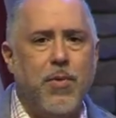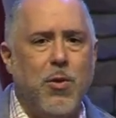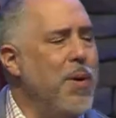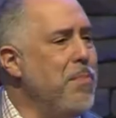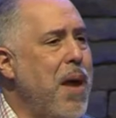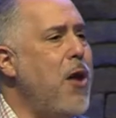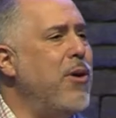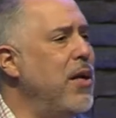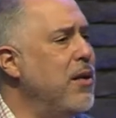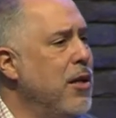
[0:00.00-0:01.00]
You've been
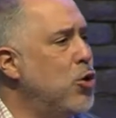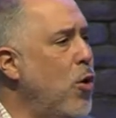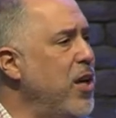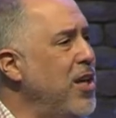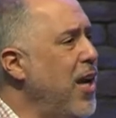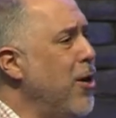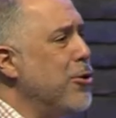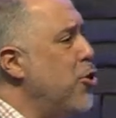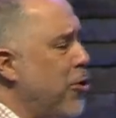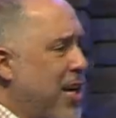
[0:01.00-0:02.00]
married twenty
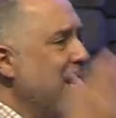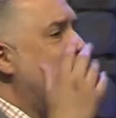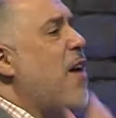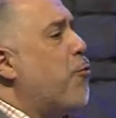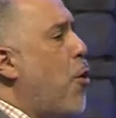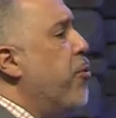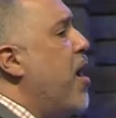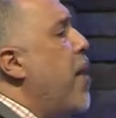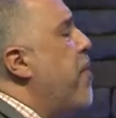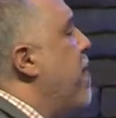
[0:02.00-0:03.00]
years, your kids have grown up